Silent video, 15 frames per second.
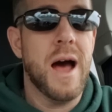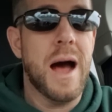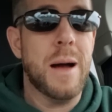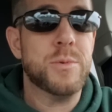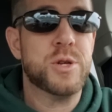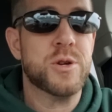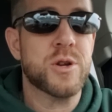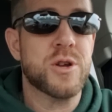
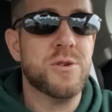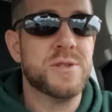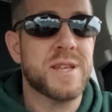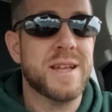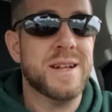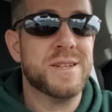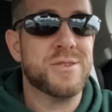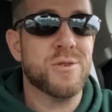I'm sure it goes
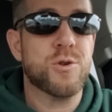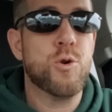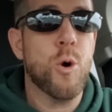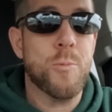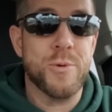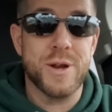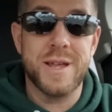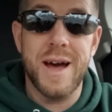against their
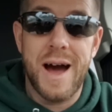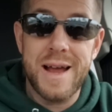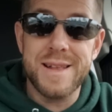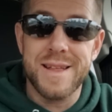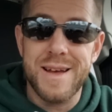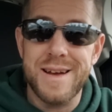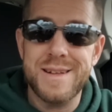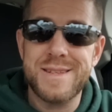corporate
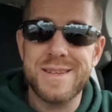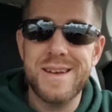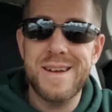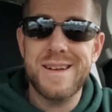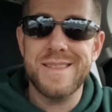guidelines